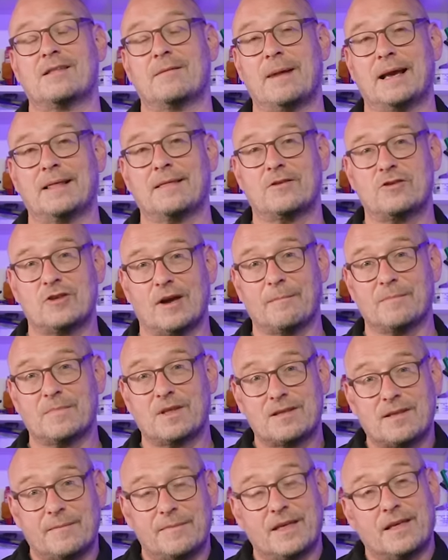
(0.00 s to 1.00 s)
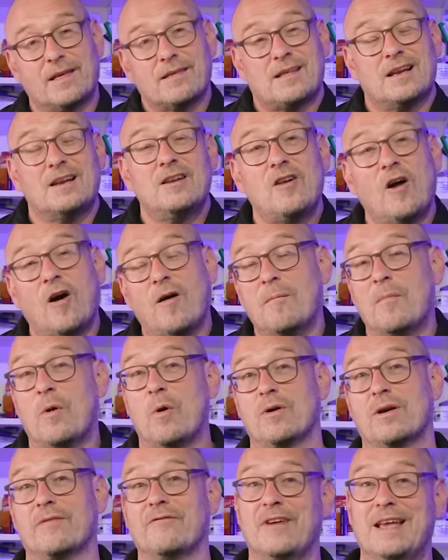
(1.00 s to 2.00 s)
to make the jump to something that's a lot
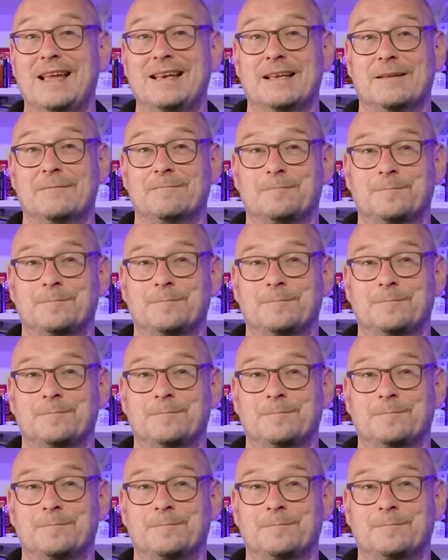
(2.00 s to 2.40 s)
more convenient.